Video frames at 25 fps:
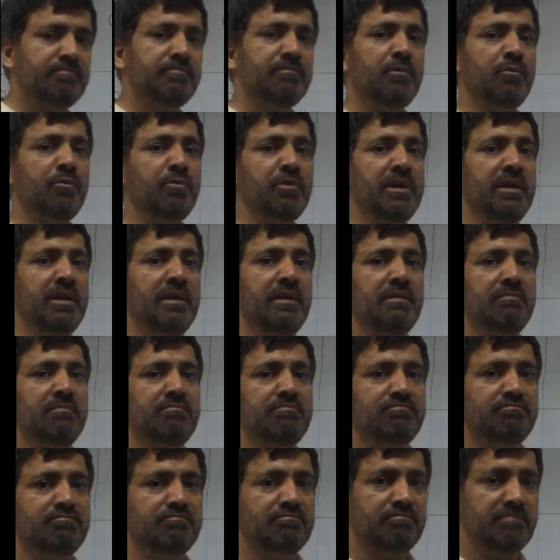we'll
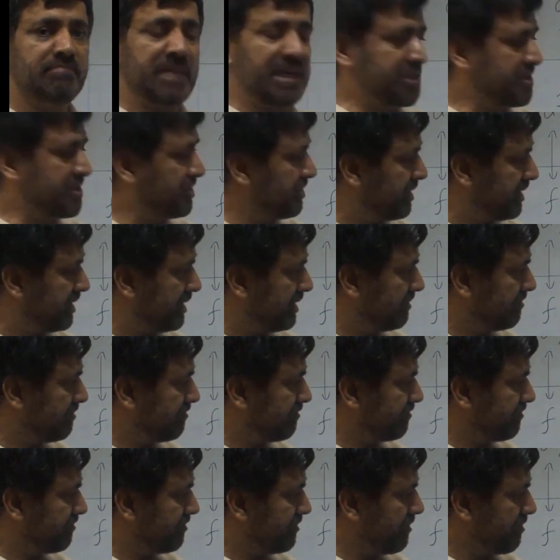actually
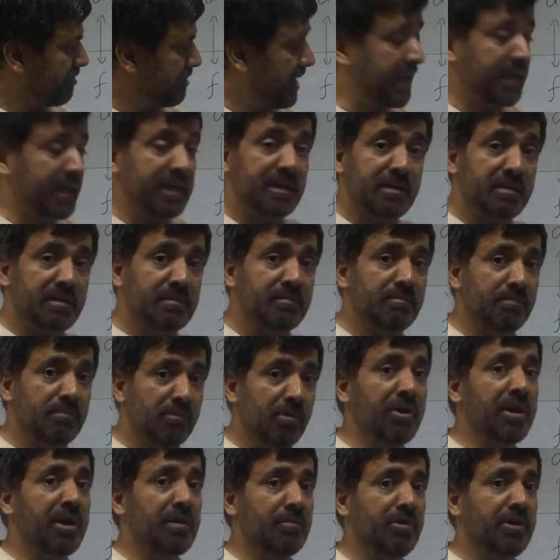make it
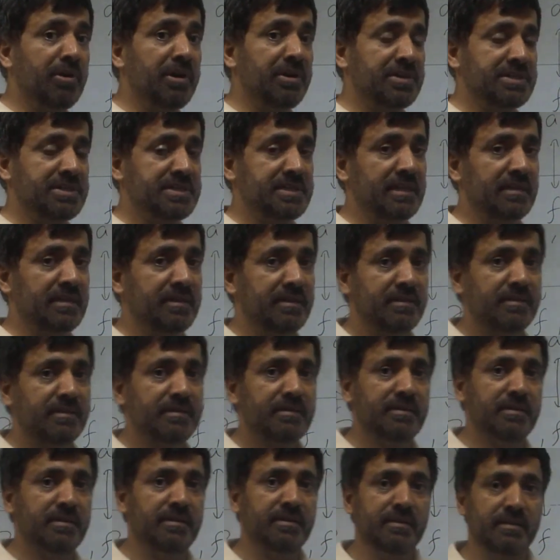more and more interesting
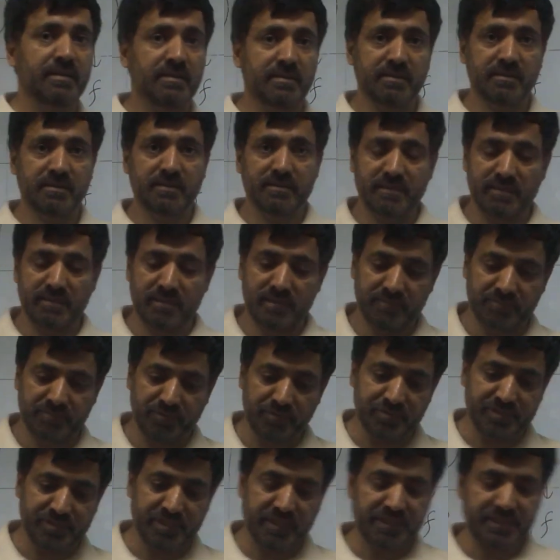in
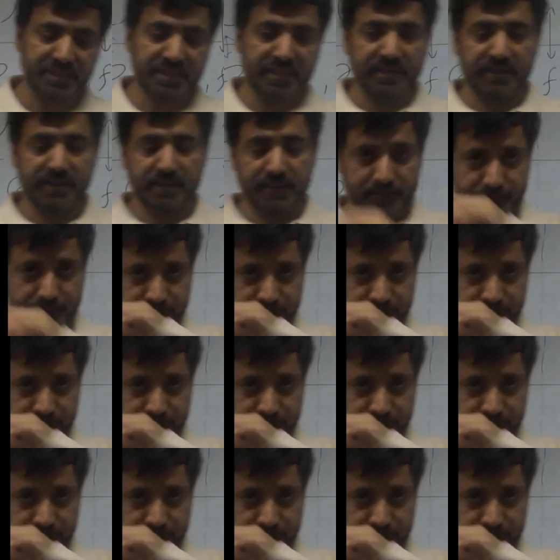future, inshallah.